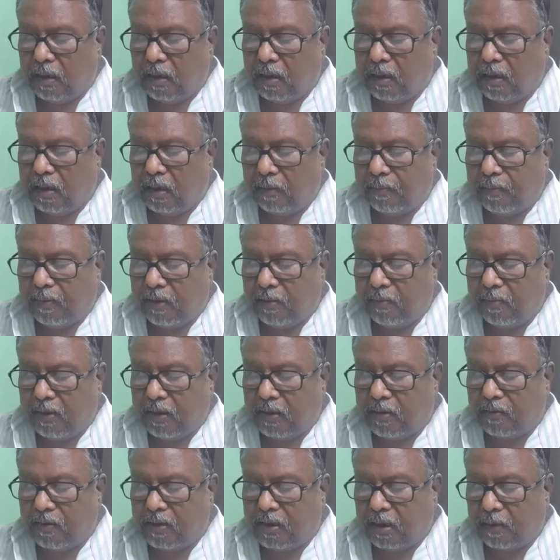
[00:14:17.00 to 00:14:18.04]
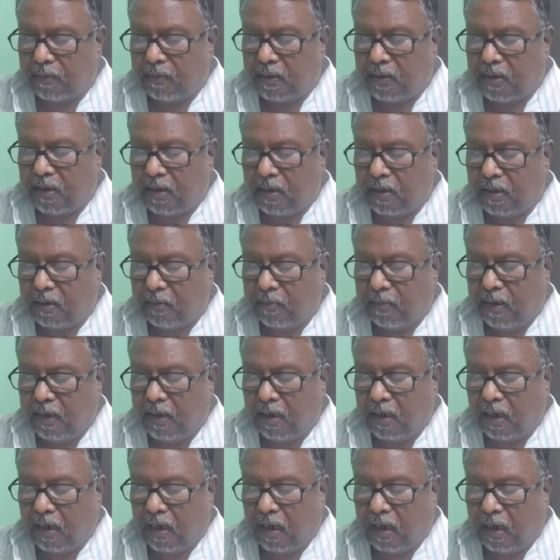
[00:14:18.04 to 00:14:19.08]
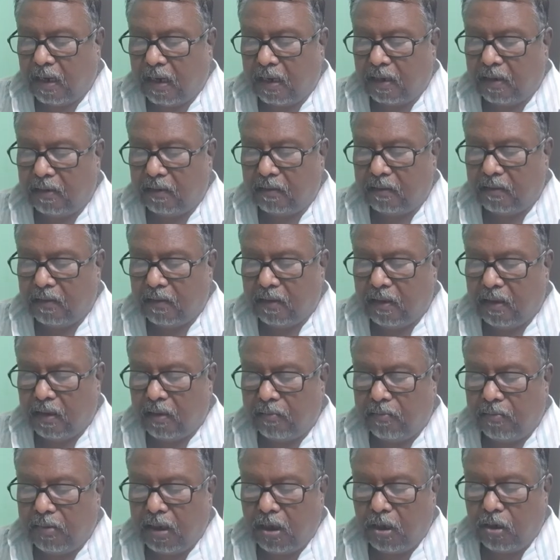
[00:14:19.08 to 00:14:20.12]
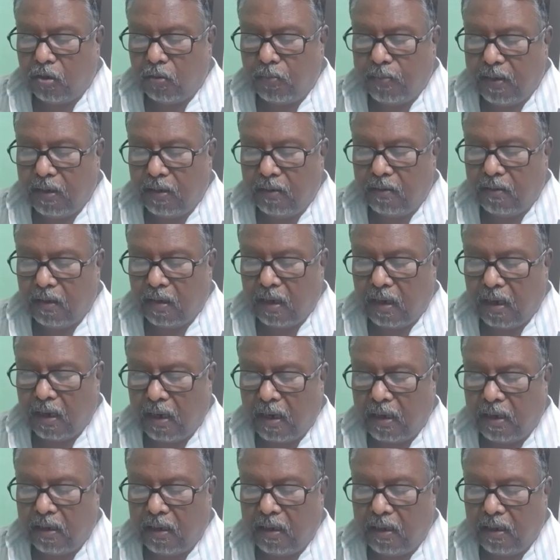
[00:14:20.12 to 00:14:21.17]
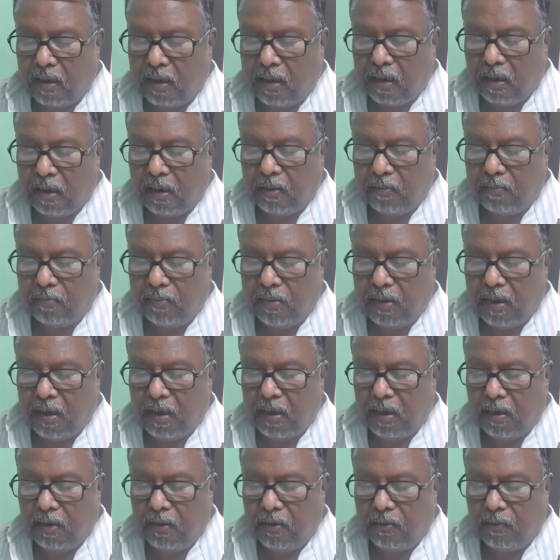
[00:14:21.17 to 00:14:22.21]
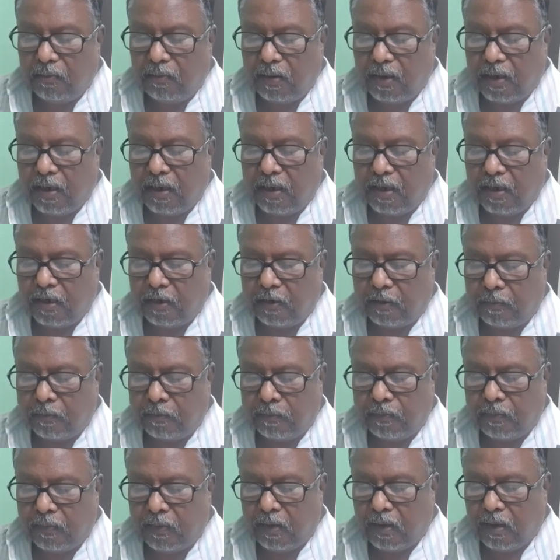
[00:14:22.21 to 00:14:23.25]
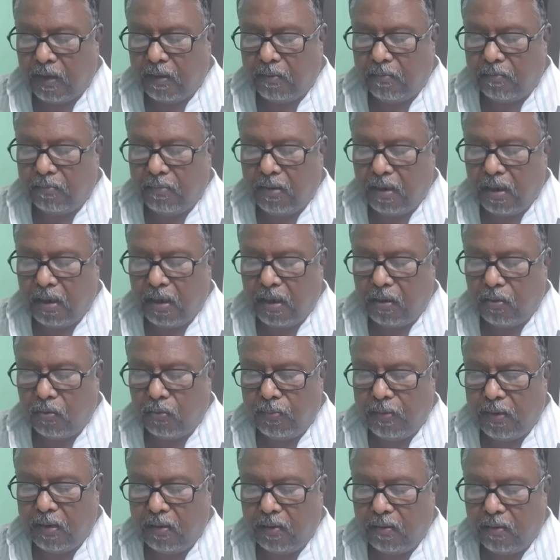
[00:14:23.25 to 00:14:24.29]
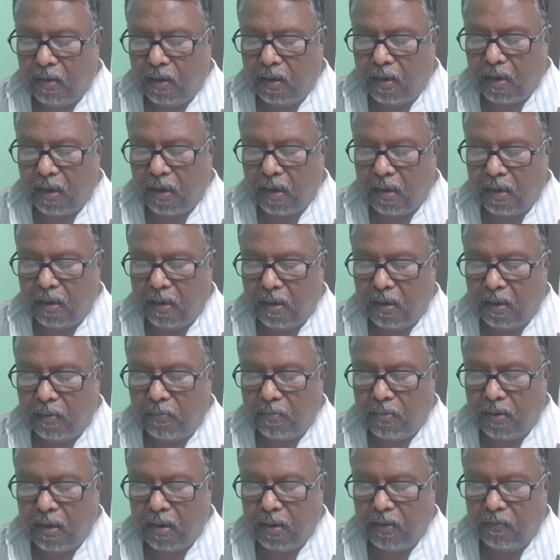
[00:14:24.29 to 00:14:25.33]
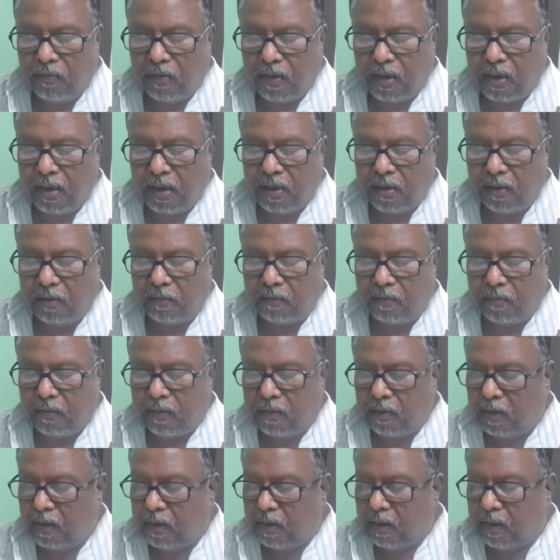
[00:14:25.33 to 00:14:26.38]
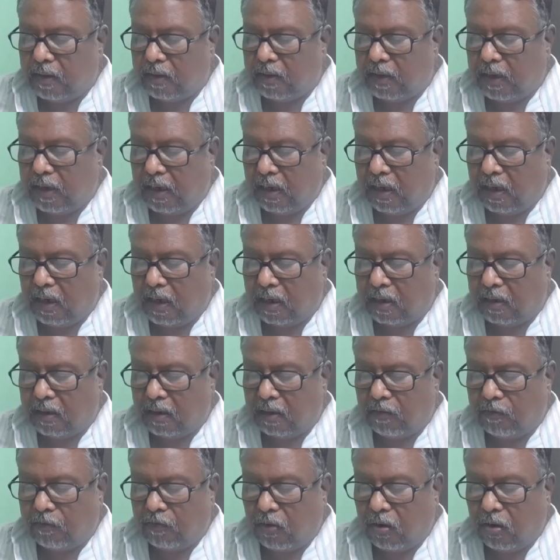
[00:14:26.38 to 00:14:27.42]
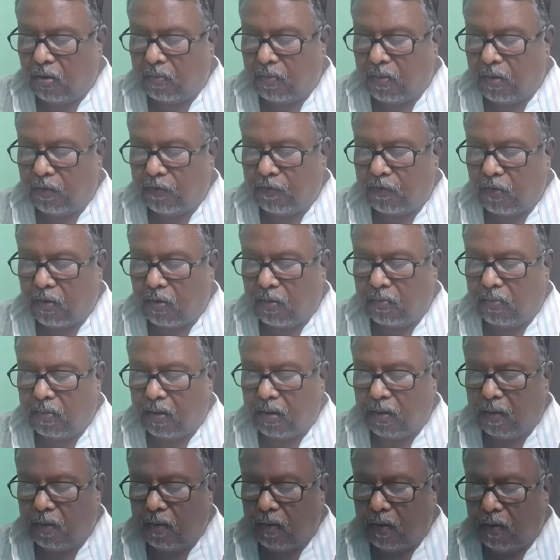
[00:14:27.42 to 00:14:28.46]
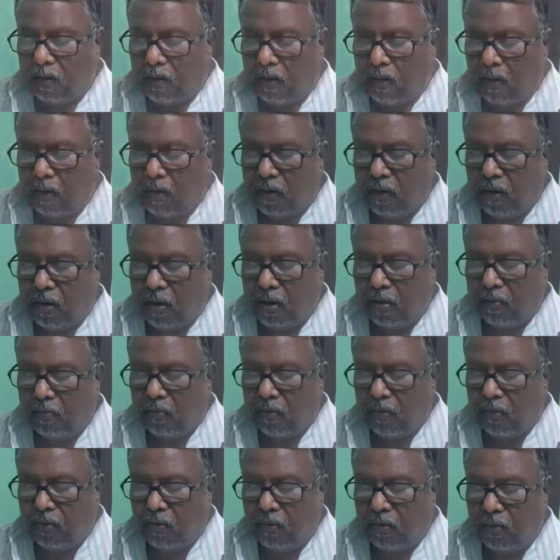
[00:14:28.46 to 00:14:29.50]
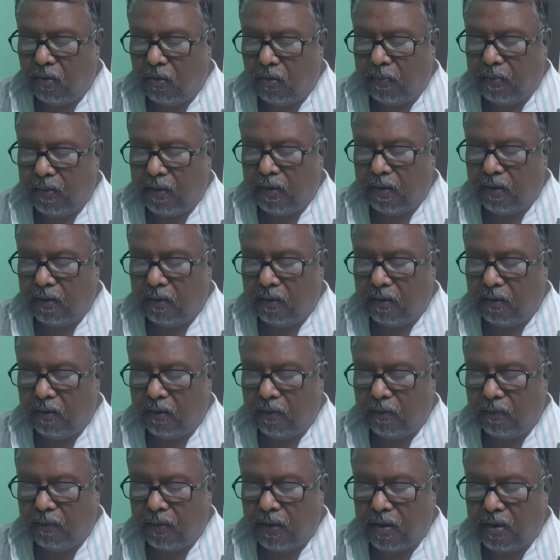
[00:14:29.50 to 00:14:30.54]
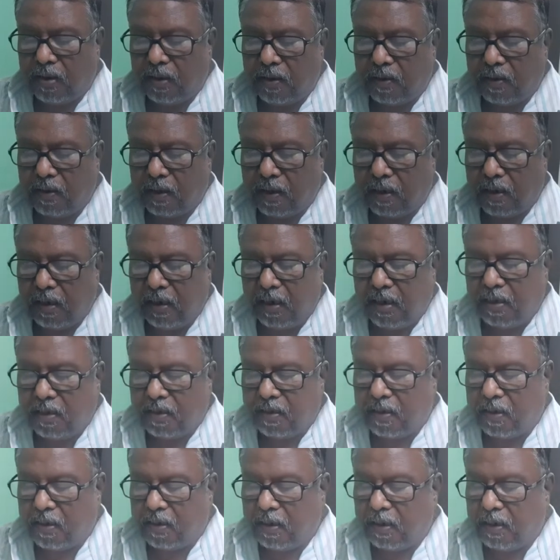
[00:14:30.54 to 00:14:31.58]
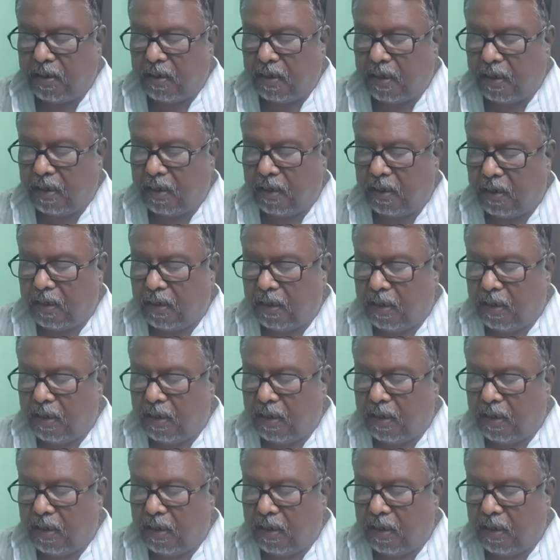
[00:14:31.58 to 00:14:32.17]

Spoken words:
the pigments which are present in the bile are bilirubin and biliverdin. Bilirubin and biliverdin. They are formed from hemoglobin, which is released in the